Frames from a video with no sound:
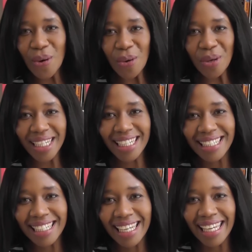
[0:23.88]

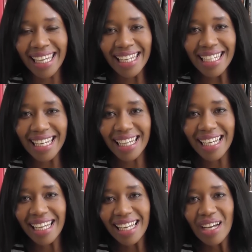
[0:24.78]
Queen Geek,
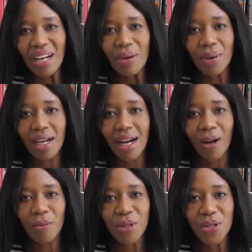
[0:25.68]
where
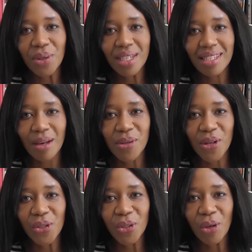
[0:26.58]
I'll be doing some
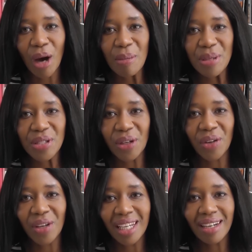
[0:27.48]
social
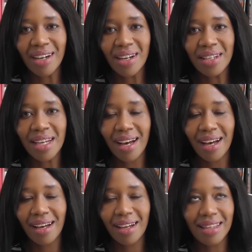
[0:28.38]
commentary on
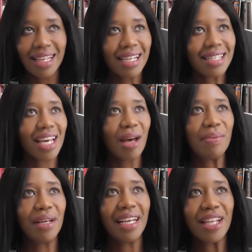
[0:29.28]
things
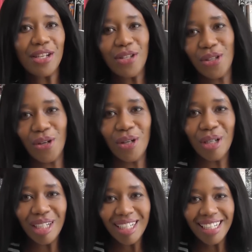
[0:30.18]
happening this year.